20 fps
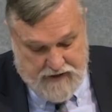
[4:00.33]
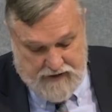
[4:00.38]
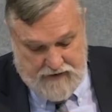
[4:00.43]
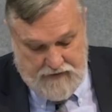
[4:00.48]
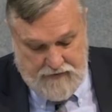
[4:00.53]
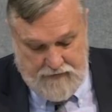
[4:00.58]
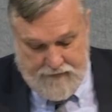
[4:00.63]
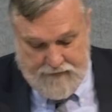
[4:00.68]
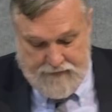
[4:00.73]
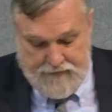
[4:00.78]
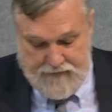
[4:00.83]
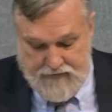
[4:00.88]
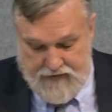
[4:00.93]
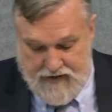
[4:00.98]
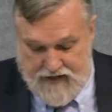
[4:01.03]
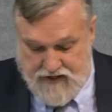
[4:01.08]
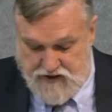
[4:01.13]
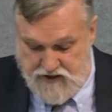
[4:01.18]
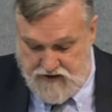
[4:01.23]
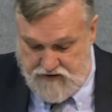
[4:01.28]
men,
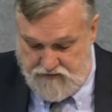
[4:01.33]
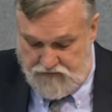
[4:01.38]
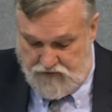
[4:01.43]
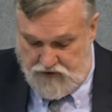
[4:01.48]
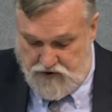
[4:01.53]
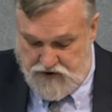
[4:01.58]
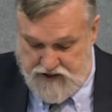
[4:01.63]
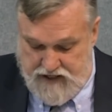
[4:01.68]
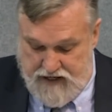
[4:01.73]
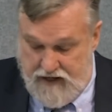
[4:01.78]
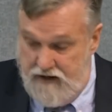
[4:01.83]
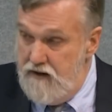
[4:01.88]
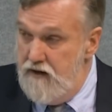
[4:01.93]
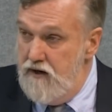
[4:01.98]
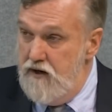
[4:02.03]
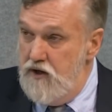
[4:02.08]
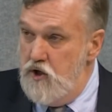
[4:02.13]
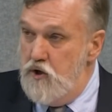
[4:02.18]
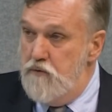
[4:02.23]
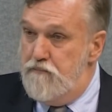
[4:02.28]
as at verse 8,
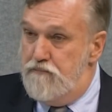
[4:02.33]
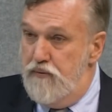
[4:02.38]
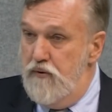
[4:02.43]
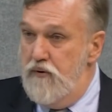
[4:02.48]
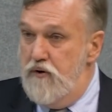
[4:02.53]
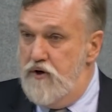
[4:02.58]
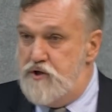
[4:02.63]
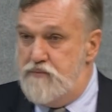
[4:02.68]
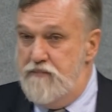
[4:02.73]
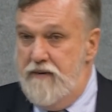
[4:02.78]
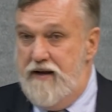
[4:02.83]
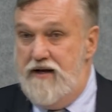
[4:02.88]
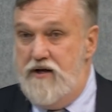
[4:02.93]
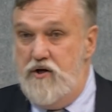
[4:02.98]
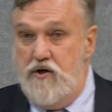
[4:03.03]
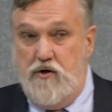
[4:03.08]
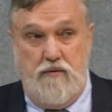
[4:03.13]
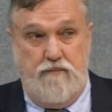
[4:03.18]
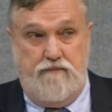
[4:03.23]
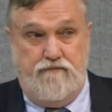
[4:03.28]
you brutish
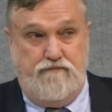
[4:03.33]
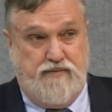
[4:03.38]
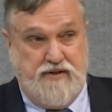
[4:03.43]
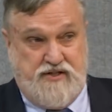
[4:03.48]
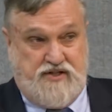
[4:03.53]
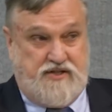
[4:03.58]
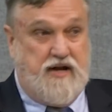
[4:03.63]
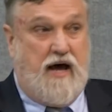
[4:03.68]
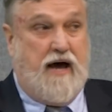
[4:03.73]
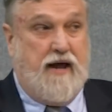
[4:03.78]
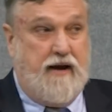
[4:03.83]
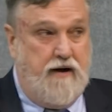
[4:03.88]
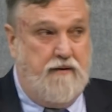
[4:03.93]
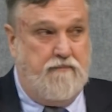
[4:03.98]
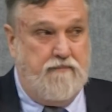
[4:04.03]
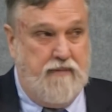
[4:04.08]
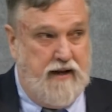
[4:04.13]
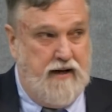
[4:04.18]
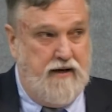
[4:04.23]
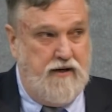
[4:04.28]
men, you
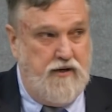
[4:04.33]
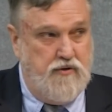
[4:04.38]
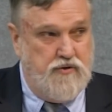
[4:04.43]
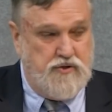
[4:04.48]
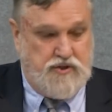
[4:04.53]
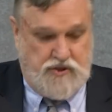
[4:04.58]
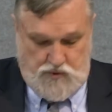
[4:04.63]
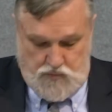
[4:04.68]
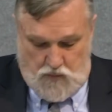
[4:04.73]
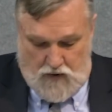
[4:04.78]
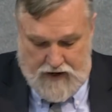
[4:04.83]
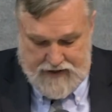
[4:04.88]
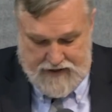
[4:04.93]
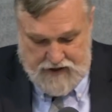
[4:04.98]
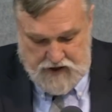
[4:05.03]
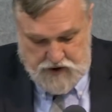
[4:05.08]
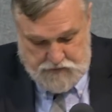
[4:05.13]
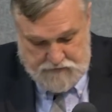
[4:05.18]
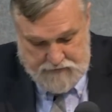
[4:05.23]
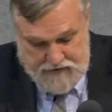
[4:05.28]
besotted men, you
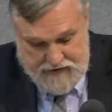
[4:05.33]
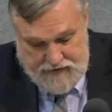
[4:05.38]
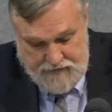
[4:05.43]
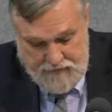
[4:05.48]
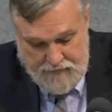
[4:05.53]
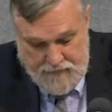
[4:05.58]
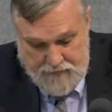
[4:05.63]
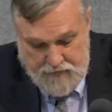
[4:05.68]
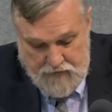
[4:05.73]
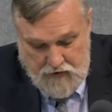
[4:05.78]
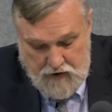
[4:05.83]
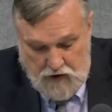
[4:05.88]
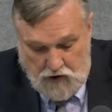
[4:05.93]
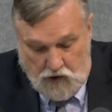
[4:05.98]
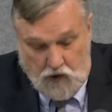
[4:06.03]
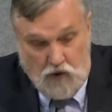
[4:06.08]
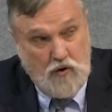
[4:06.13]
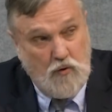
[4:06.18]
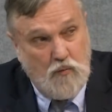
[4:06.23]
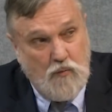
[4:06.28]
swinish men.
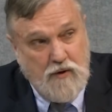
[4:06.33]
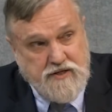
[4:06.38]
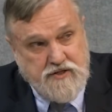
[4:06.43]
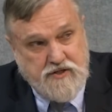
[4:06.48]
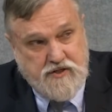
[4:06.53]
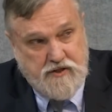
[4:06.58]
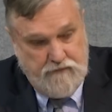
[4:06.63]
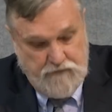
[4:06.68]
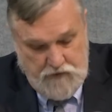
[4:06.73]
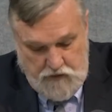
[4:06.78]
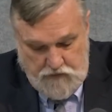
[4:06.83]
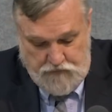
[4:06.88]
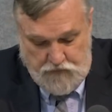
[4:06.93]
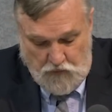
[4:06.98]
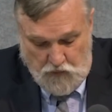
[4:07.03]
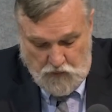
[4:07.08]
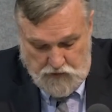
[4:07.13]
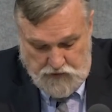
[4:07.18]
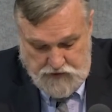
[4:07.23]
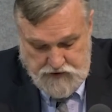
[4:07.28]
Learn wisdom, you
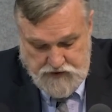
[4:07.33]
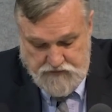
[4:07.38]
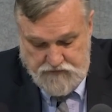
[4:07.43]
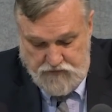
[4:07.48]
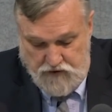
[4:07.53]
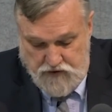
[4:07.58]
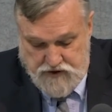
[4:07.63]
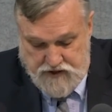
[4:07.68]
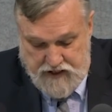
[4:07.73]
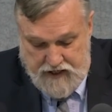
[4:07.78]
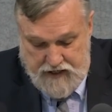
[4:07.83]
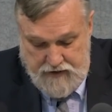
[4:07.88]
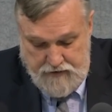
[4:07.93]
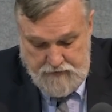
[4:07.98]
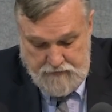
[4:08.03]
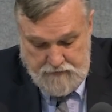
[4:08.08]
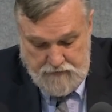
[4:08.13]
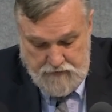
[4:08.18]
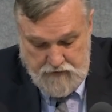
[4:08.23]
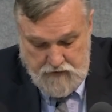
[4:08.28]
fools, verse
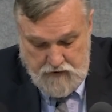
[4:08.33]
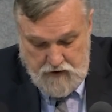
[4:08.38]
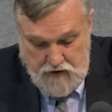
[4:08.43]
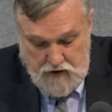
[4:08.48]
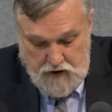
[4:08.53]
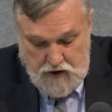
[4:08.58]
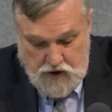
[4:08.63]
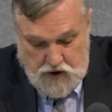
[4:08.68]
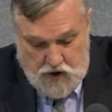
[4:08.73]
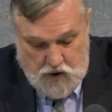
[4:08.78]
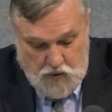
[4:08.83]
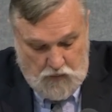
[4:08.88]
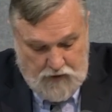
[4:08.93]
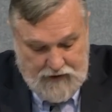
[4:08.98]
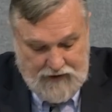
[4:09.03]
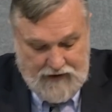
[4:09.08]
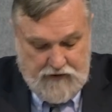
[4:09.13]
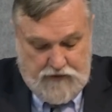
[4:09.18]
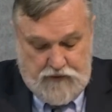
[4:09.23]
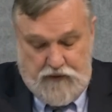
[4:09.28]
8. Do you
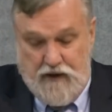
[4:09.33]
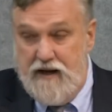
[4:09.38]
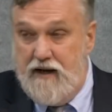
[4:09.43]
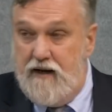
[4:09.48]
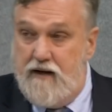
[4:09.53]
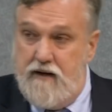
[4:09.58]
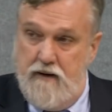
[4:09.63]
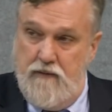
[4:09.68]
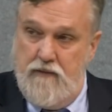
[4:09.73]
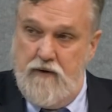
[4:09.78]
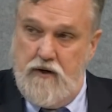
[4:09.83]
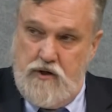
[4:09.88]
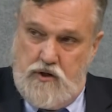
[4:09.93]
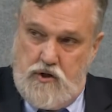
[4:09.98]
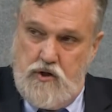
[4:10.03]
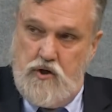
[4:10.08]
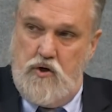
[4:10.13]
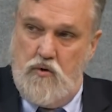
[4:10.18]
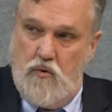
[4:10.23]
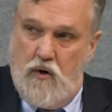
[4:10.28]
really think,
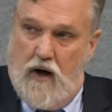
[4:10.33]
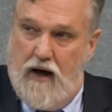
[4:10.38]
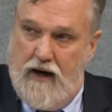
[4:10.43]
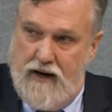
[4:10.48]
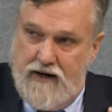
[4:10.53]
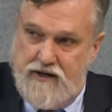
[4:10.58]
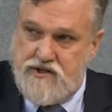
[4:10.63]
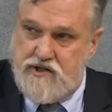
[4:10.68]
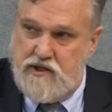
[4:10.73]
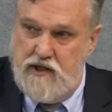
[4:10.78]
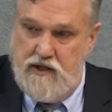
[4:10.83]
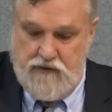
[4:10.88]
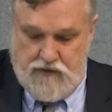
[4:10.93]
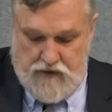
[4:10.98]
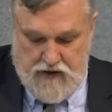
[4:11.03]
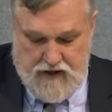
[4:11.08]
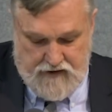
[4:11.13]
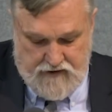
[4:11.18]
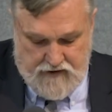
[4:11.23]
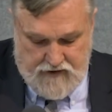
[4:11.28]
do you honestly
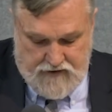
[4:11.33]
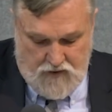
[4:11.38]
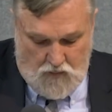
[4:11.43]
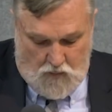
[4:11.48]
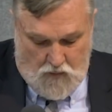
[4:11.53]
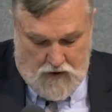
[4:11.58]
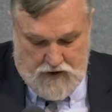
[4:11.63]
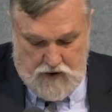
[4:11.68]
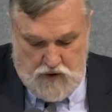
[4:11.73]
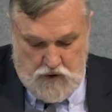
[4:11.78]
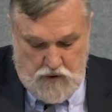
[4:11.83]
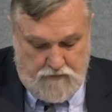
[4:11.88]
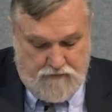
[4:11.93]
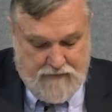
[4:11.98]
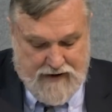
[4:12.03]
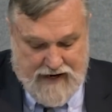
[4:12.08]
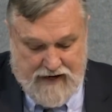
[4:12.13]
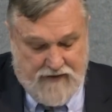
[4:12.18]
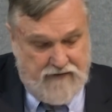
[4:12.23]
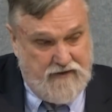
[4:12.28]
think that the one who
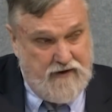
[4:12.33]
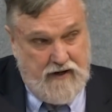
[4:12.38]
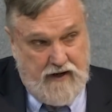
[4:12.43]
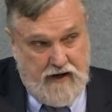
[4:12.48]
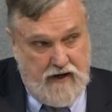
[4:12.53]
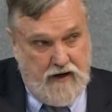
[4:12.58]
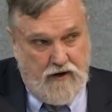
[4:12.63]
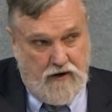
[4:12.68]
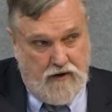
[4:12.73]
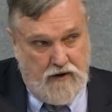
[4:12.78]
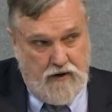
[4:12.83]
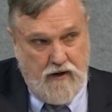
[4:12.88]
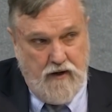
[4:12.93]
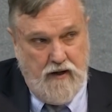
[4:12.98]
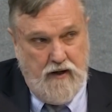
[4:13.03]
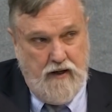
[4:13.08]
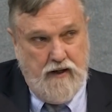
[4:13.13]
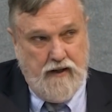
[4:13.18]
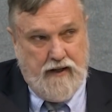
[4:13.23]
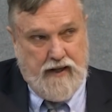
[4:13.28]
made the ear
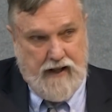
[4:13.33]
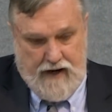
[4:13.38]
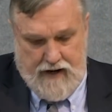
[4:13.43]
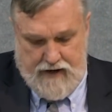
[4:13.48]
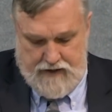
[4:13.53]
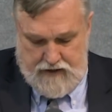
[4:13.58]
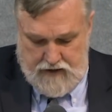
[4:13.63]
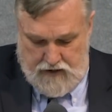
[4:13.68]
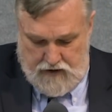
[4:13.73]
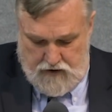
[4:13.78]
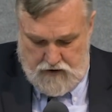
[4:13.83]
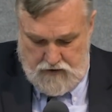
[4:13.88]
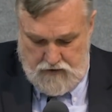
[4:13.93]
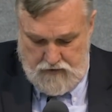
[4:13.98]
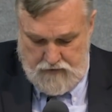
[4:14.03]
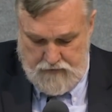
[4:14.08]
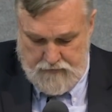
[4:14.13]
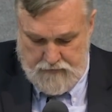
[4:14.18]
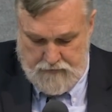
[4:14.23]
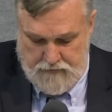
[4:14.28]
cannot hear?